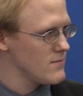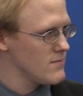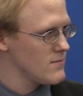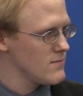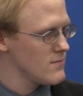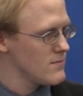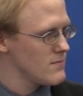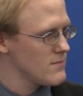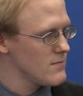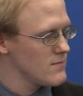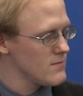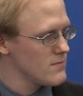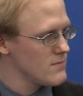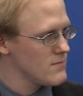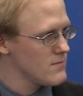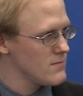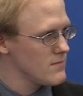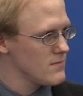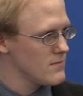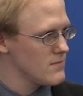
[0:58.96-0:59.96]

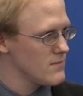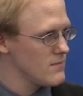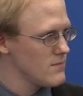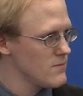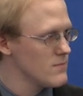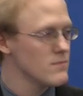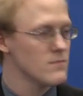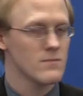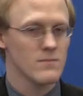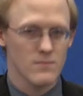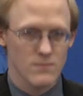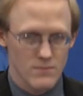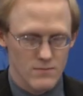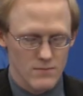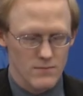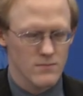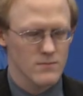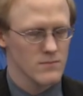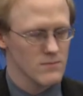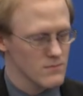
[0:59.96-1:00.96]

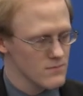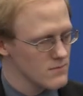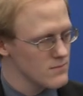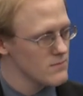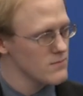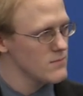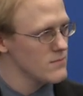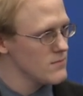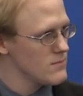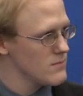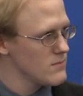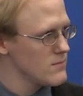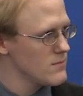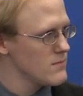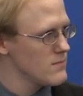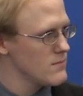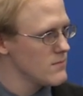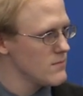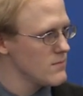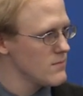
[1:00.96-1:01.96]

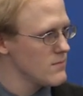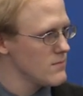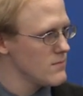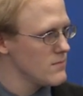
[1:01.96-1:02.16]
This person isn't speaking.